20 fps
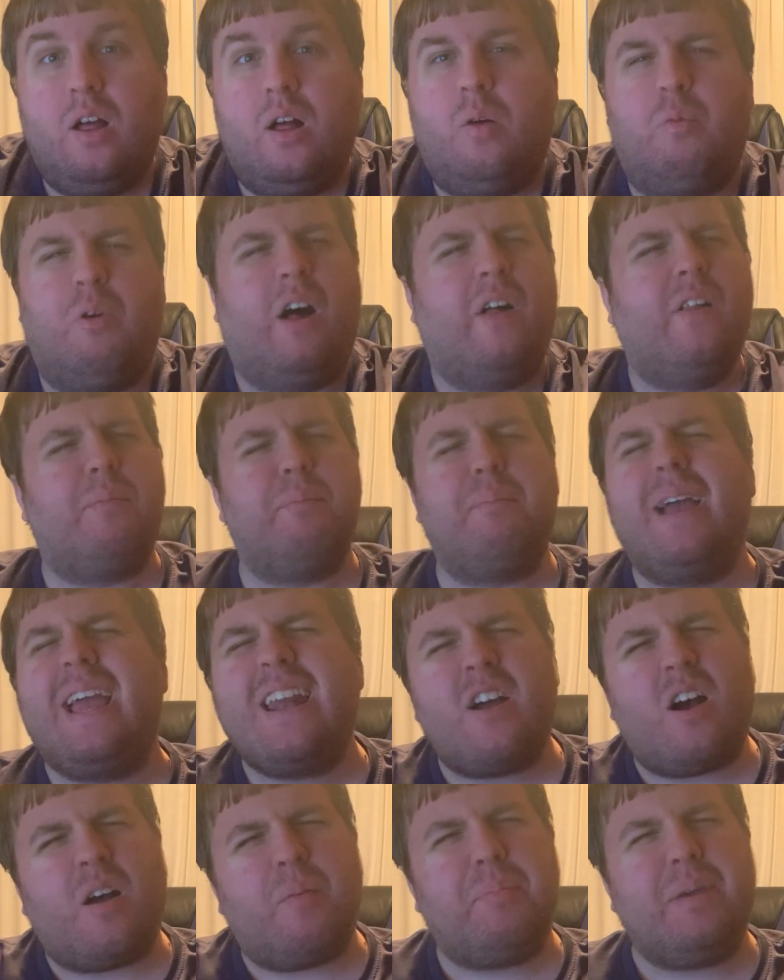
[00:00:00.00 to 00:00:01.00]
While it may
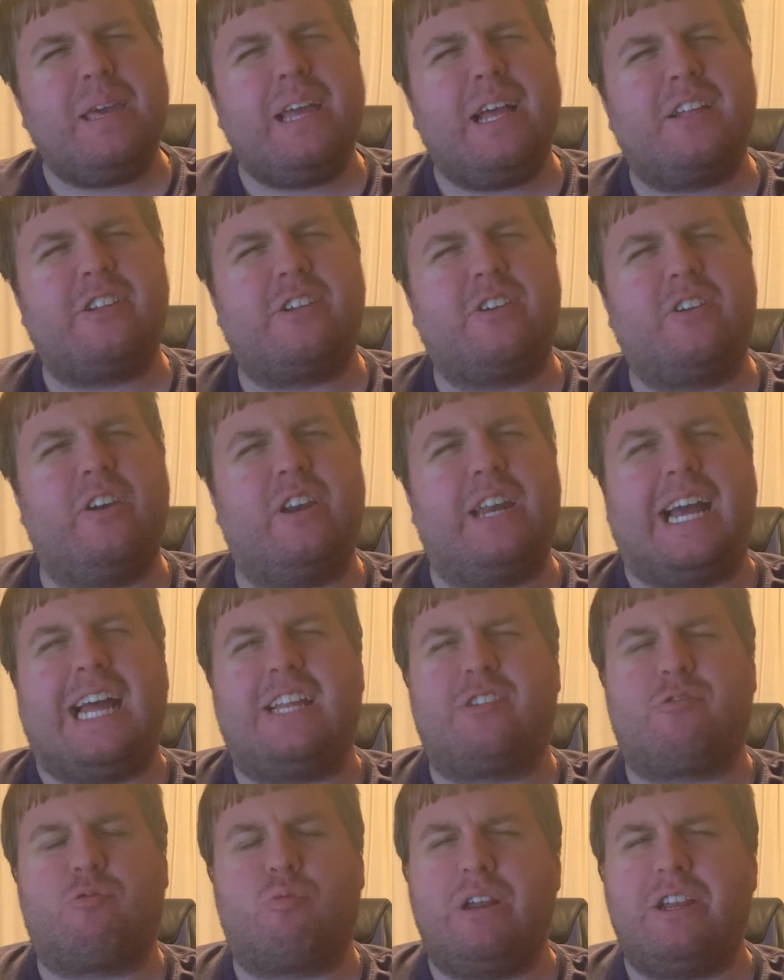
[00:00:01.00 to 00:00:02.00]
not be as good
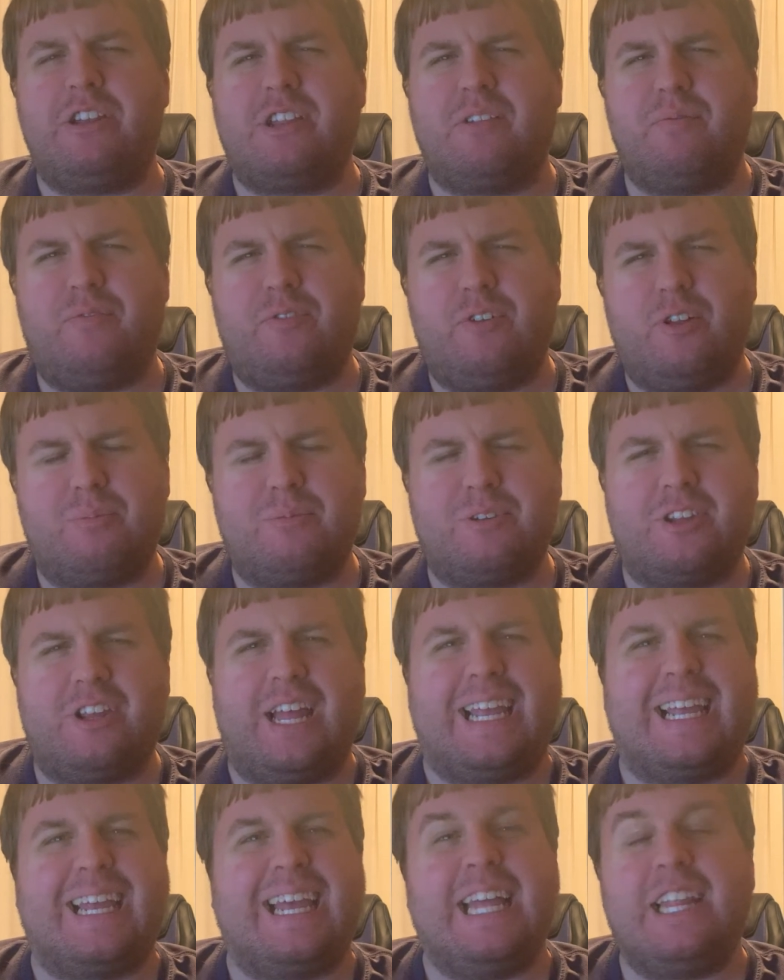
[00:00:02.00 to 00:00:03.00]
as recent films
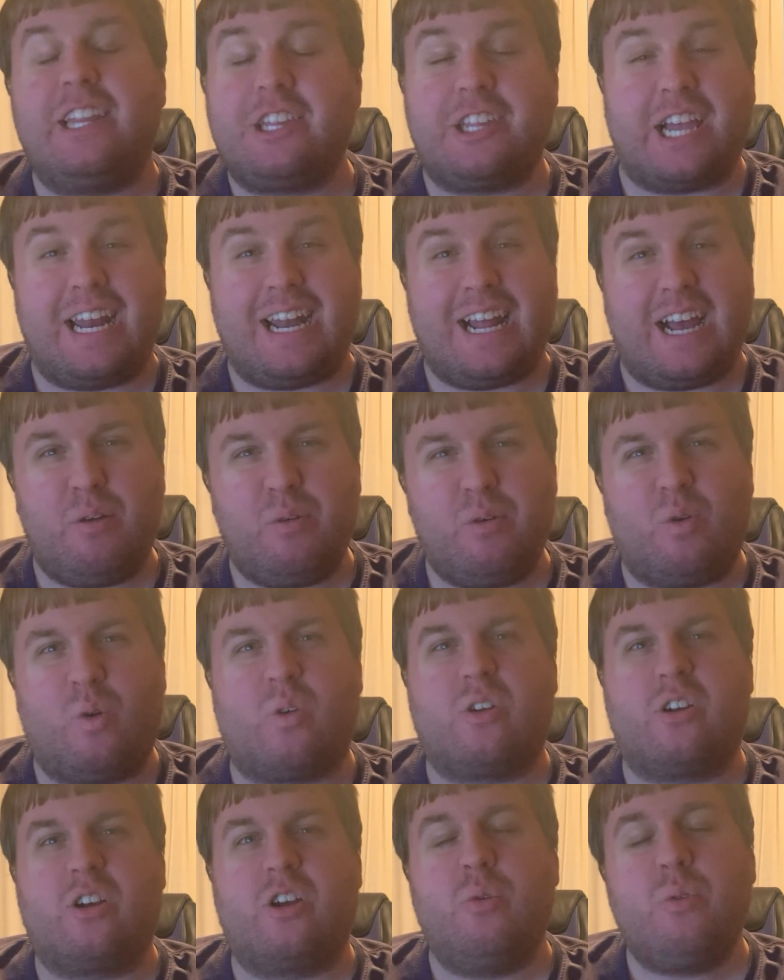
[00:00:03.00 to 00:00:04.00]
like Inside Out
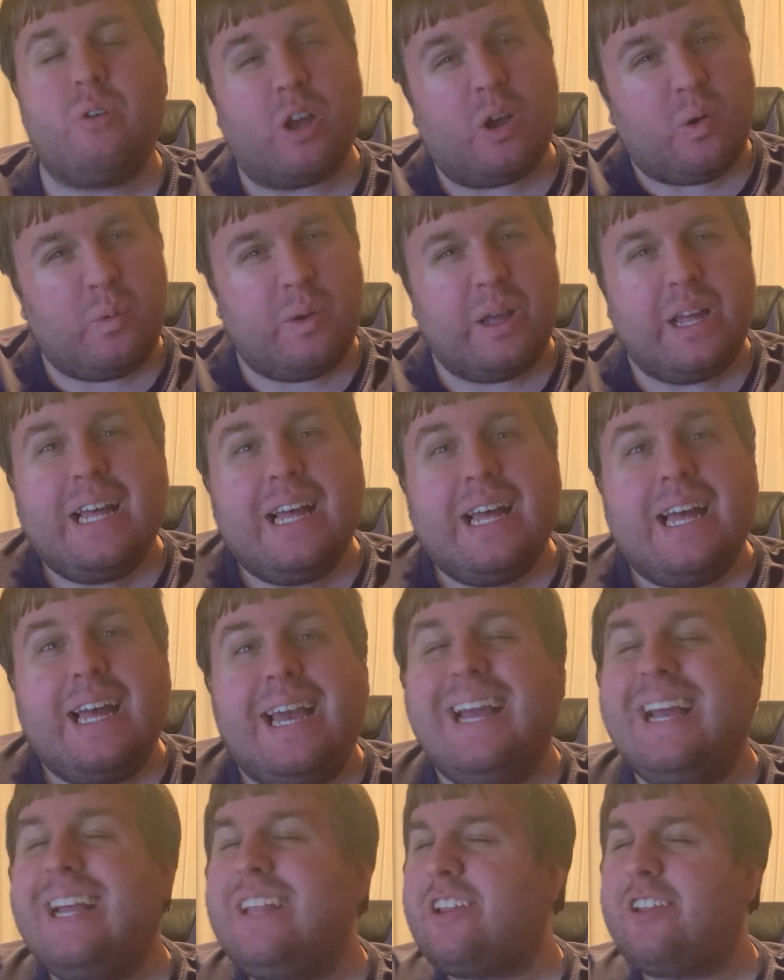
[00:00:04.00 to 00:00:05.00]
or Coco,
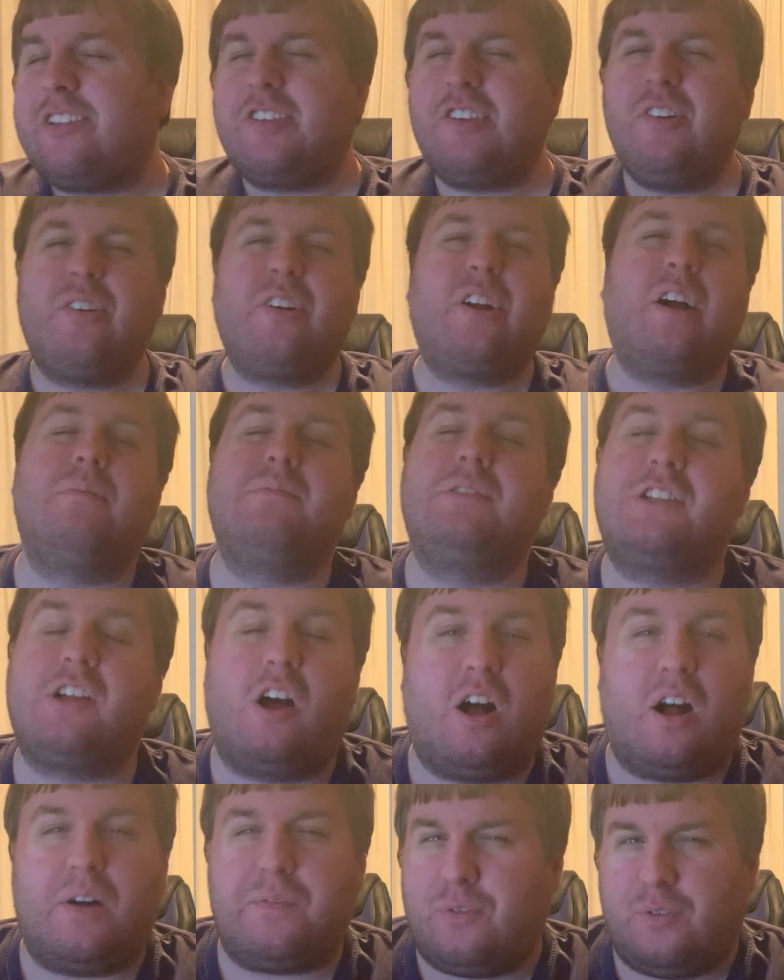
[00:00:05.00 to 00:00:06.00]
it still comes
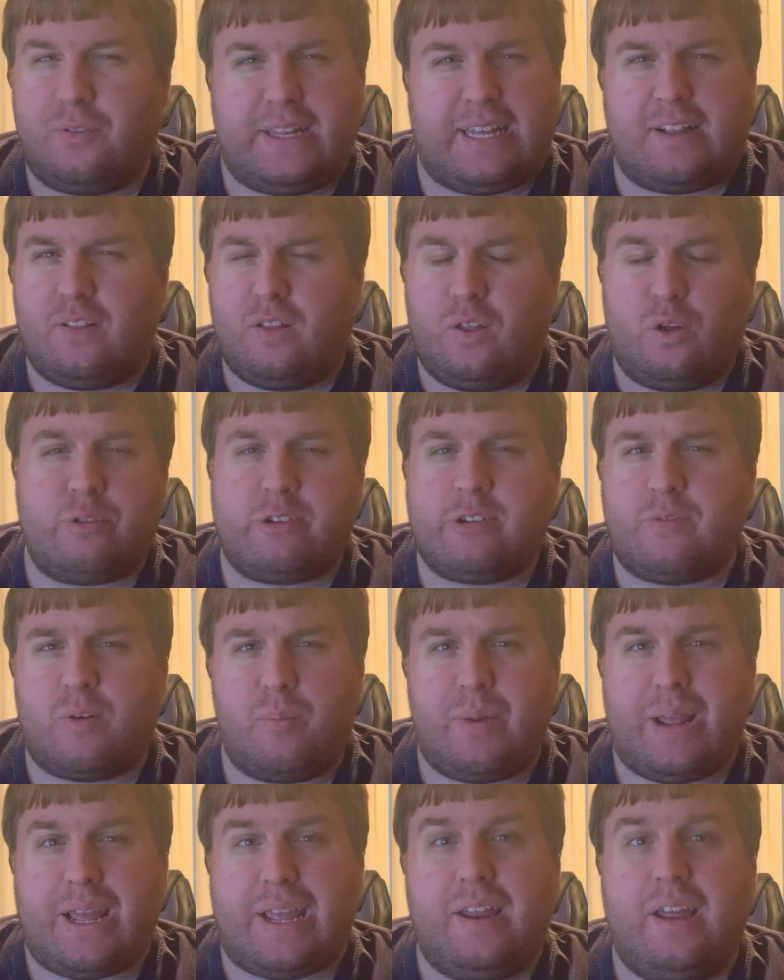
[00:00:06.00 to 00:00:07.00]
awfully close for
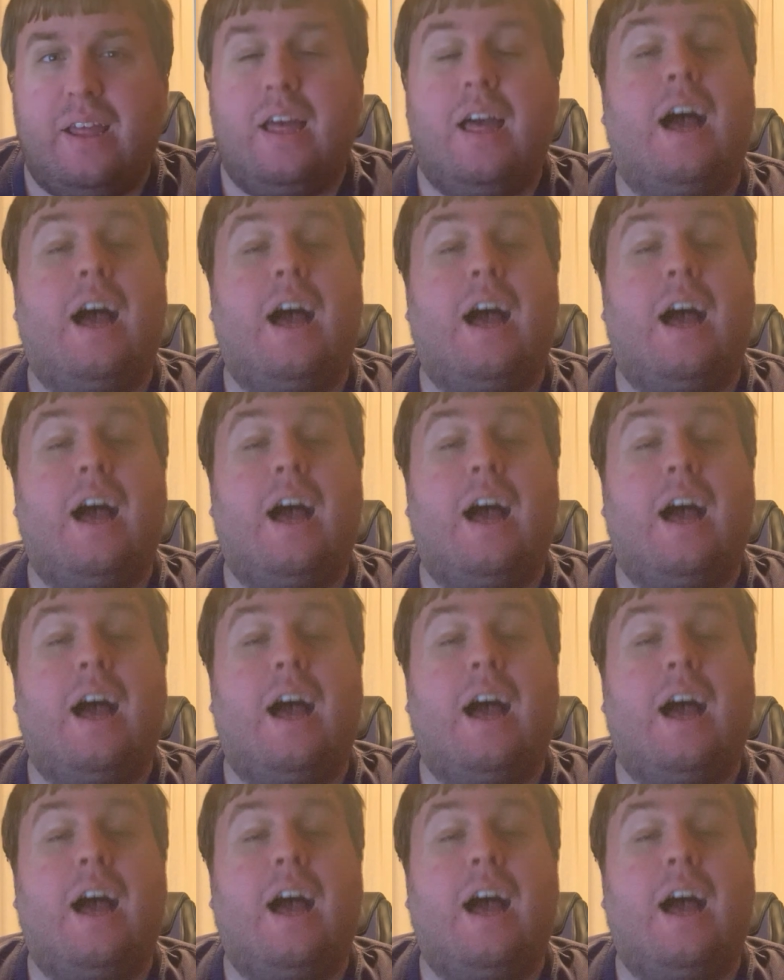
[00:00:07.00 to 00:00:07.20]
me.